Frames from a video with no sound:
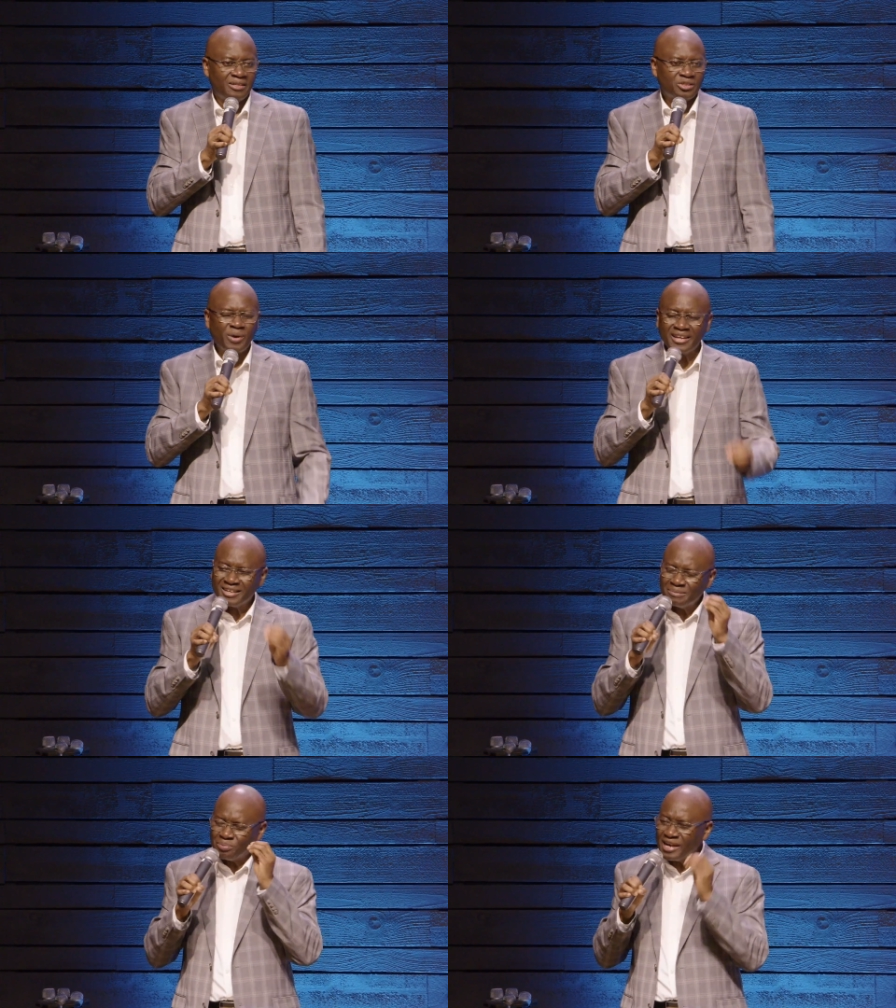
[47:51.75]
To
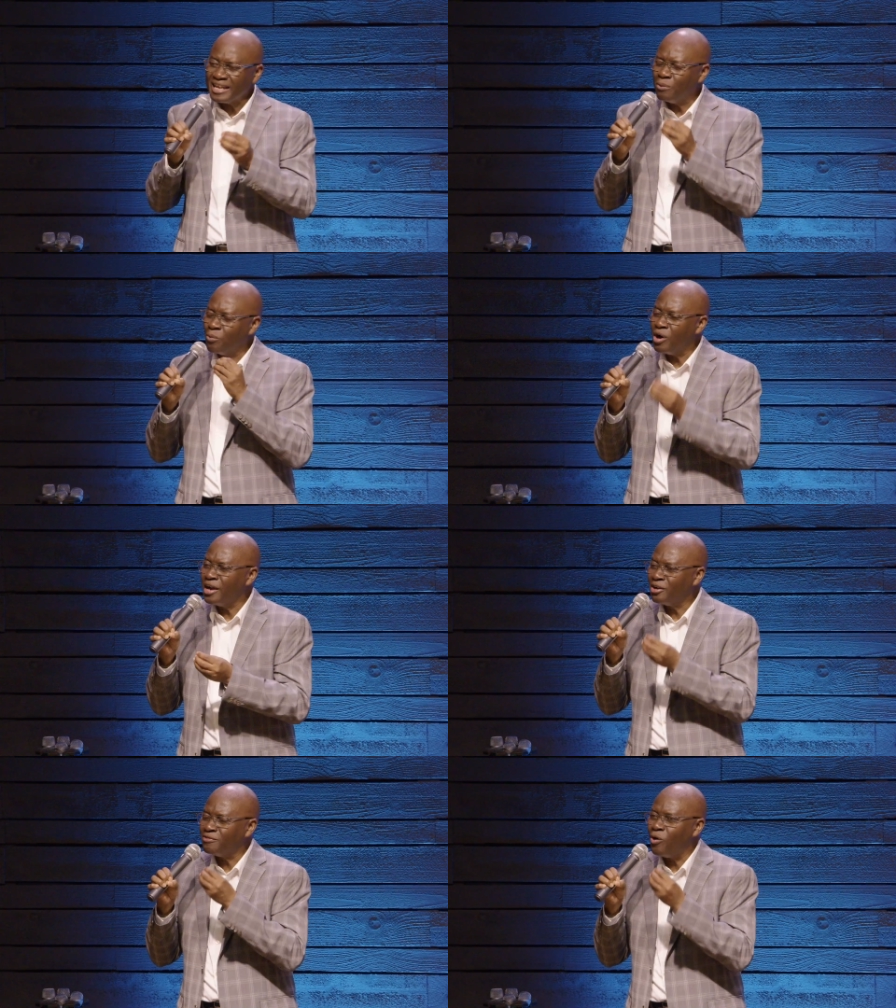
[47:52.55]
bring a
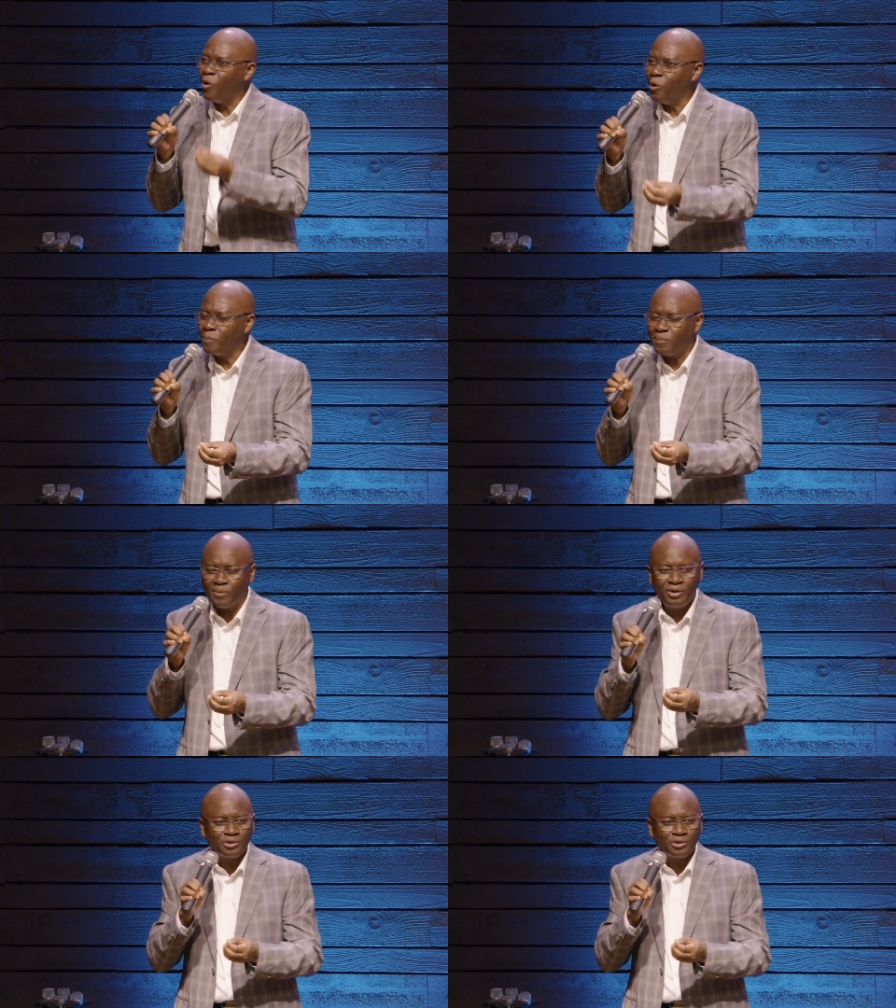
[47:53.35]
word of hope